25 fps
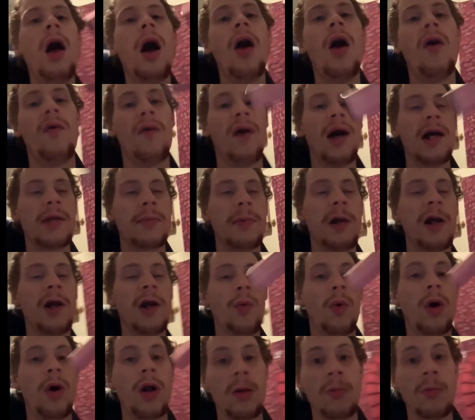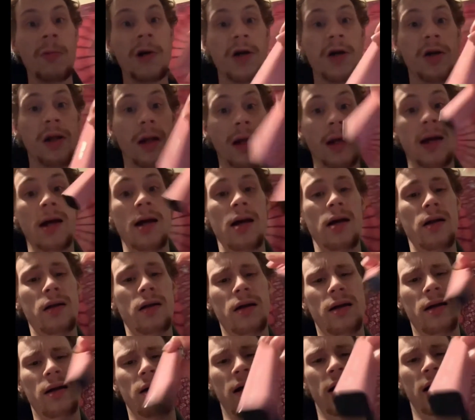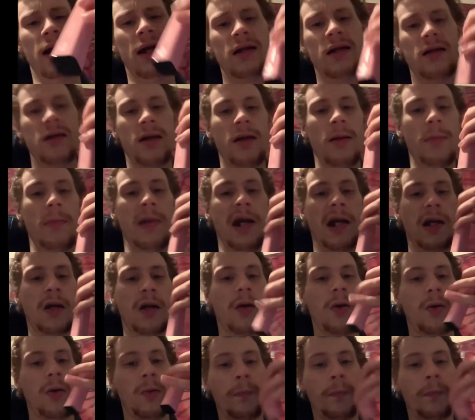raspberry, watermelon, and a hint of the mango.